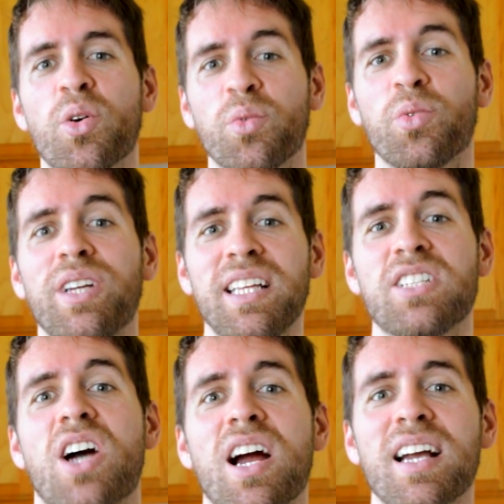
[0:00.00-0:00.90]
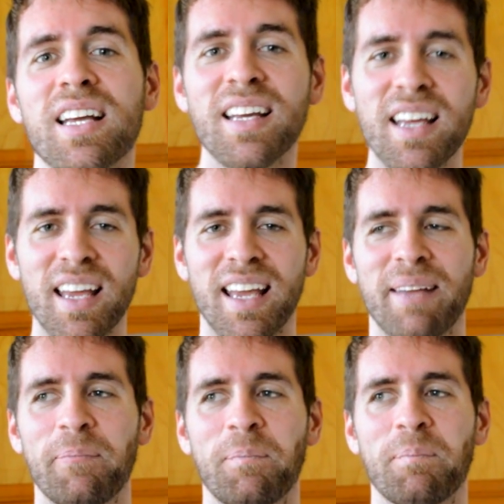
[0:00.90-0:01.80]
really dark,
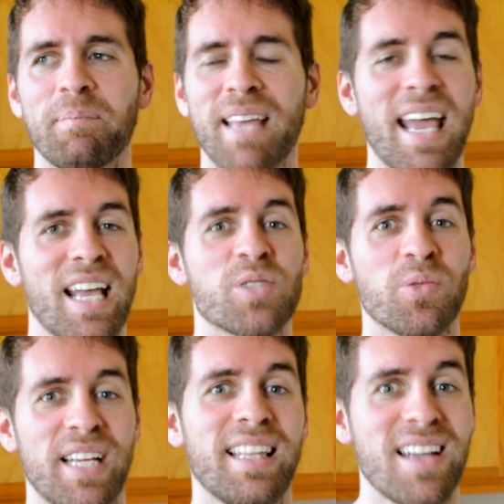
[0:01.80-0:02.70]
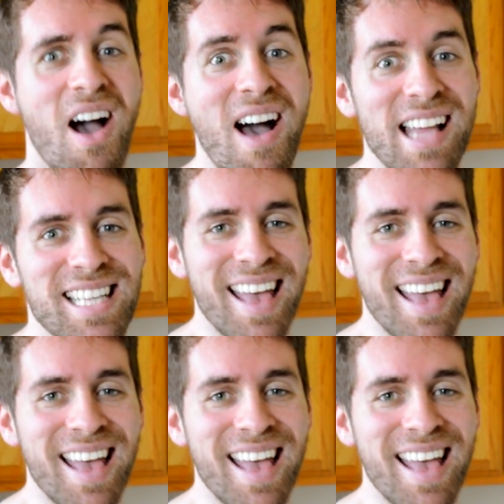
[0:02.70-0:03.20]
it's really not.